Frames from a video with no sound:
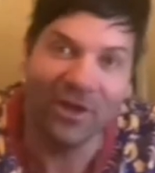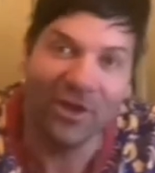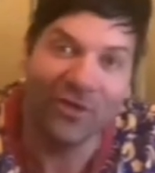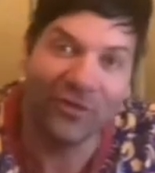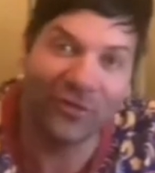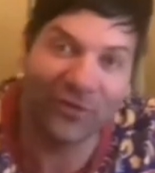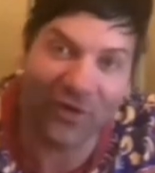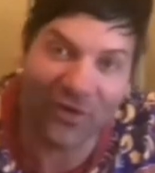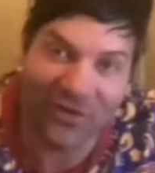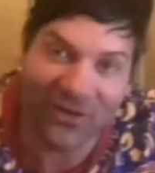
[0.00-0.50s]

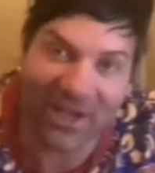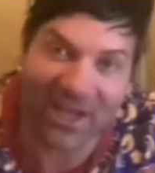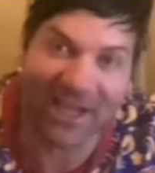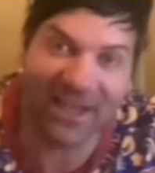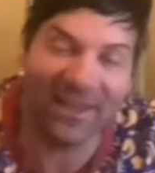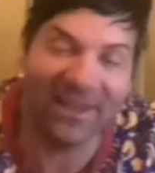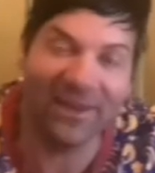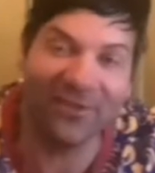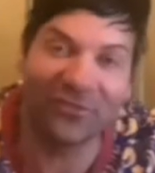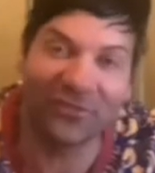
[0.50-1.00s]
So
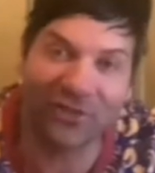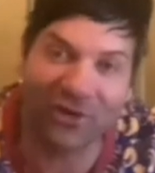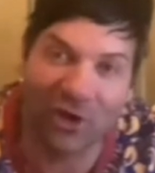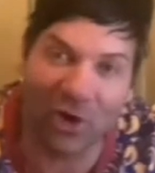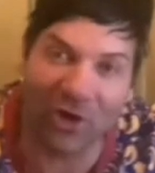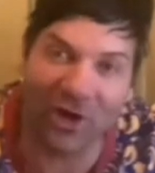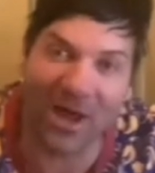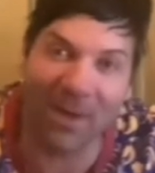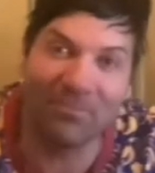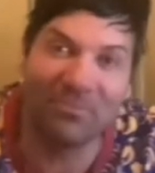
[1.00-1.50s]
Nicholas
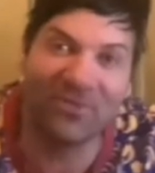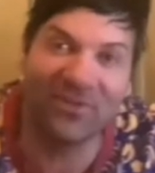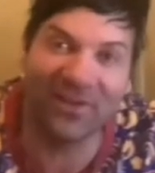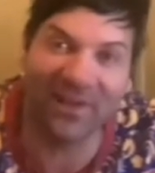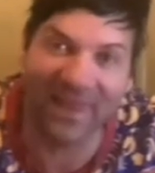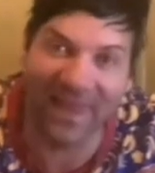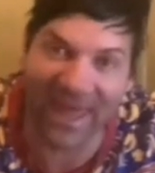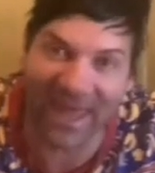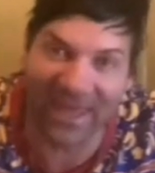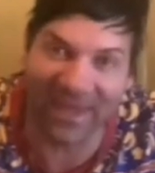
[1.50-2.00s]
got up to
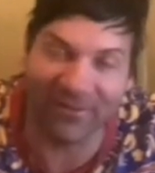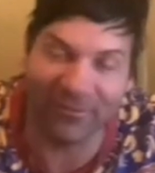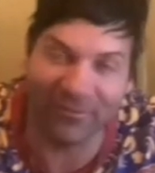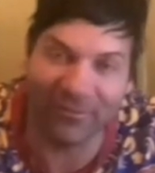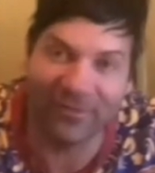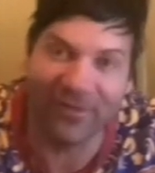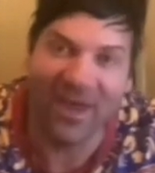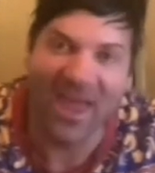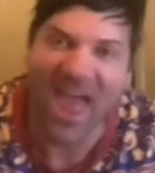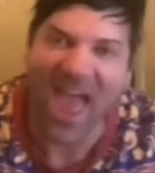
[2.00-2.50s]

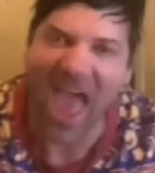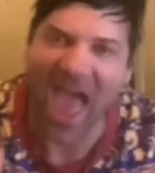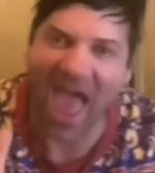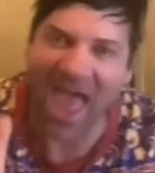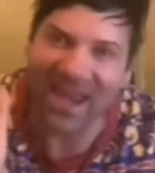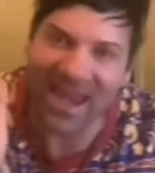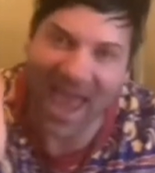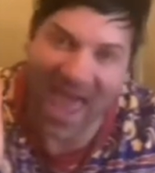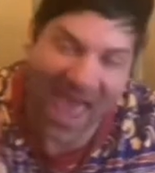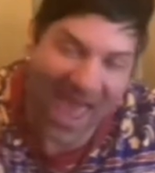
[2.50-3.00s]
leave,
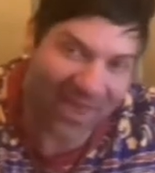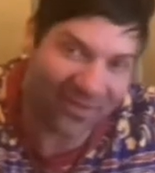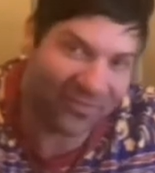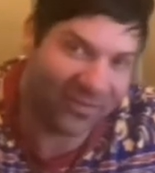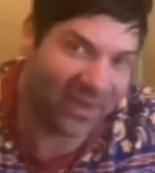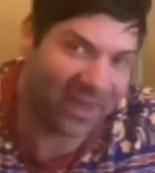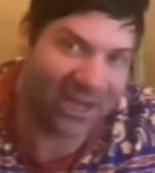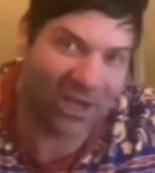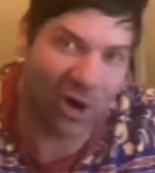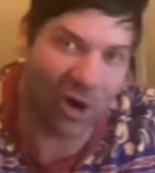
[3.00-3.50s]
and as
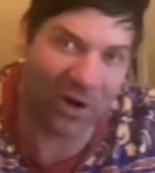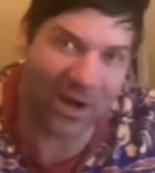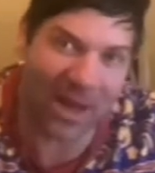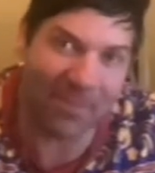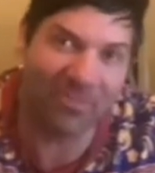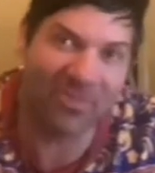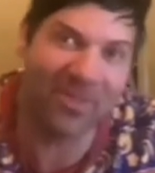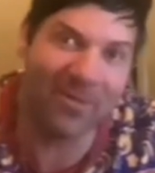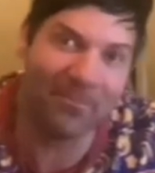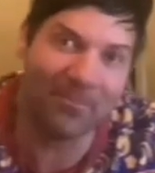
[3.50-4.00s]
he got
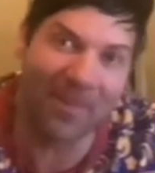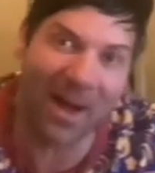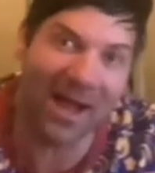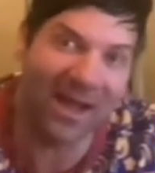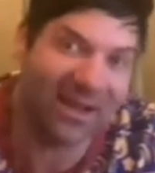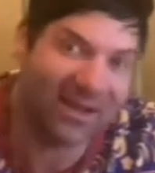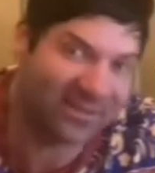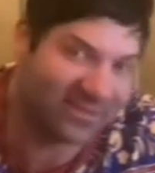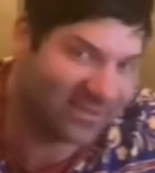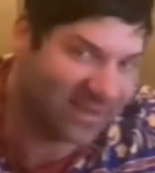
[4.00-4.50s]
up, the
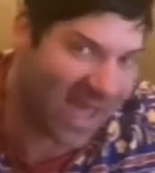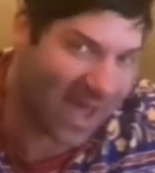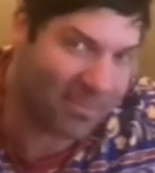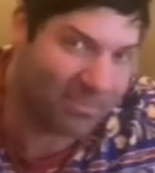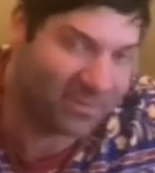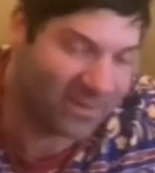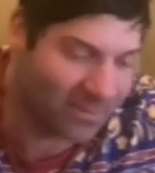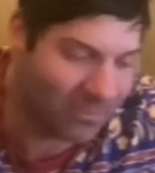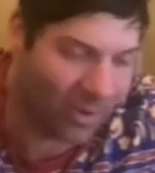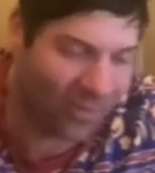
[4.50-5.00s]
monk
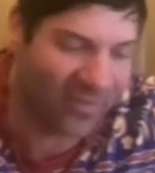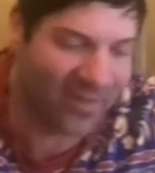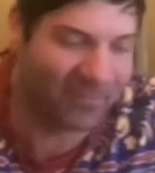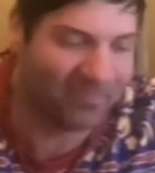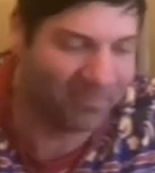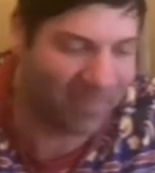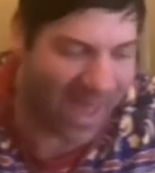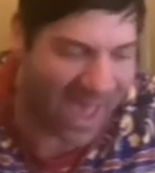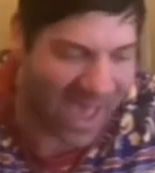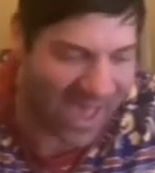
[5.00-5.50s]
tapped him on the
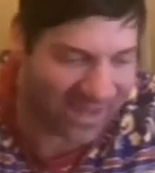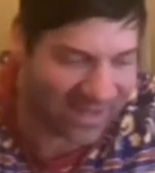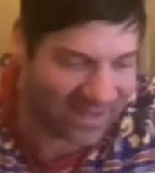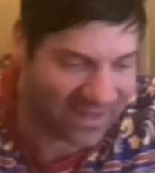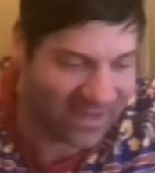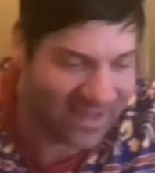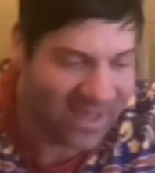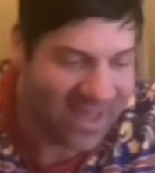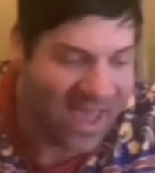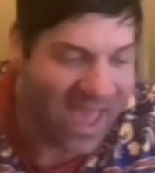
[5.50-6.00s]
back
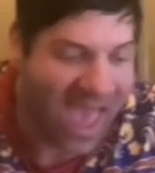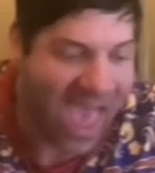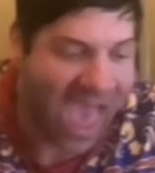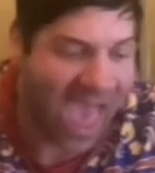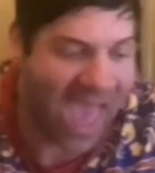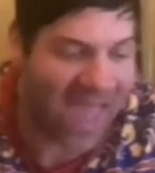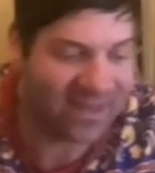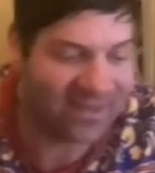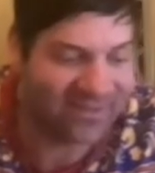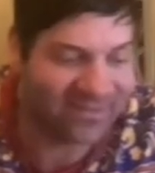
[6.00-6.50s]

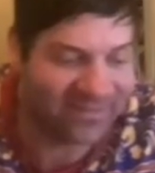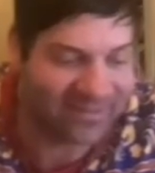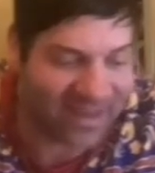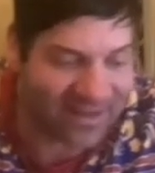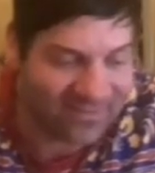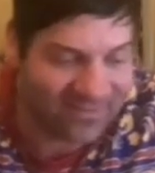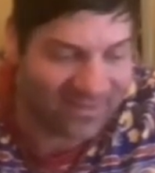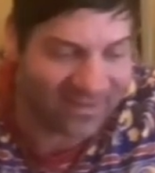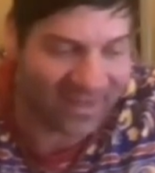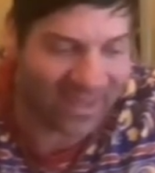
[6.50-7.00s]
and
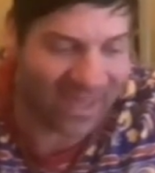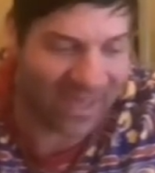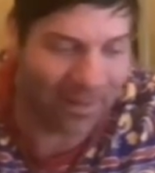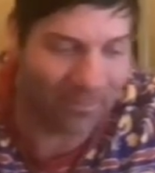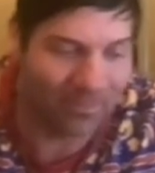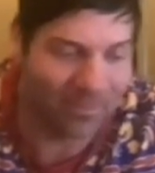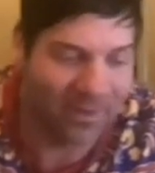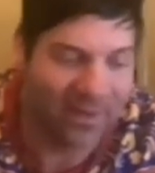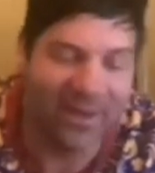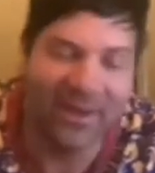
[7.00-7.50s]
said to
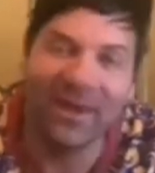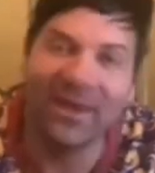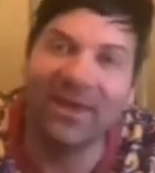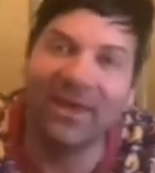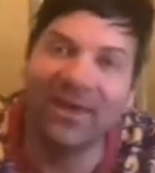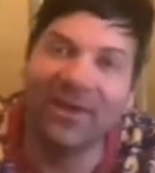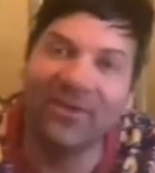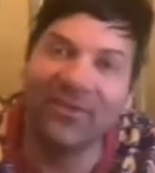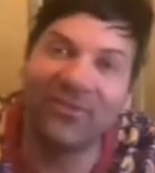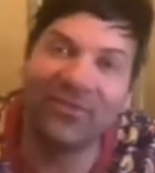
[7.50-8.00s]
him,
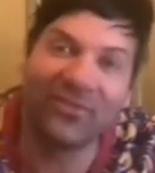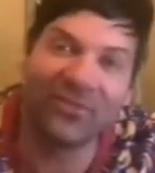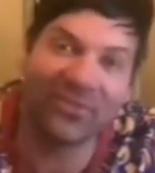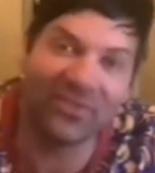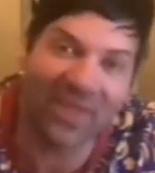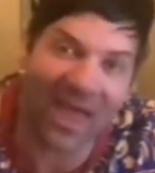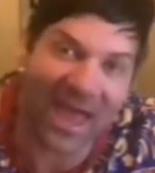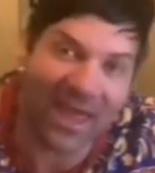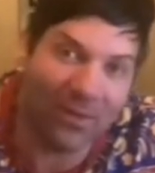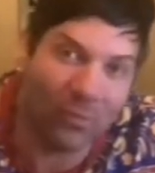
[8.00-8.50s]

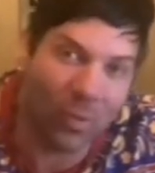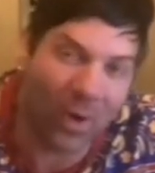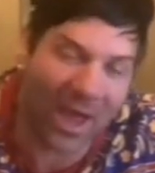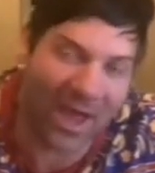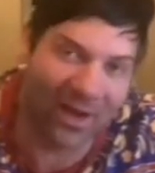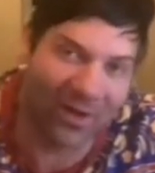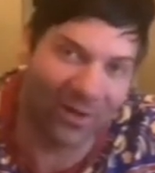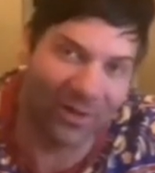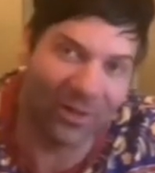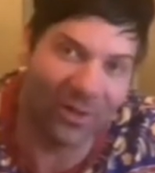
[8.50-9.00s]
"Stay
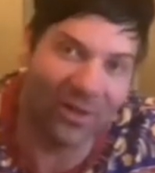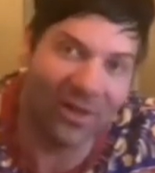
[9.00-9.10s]
well,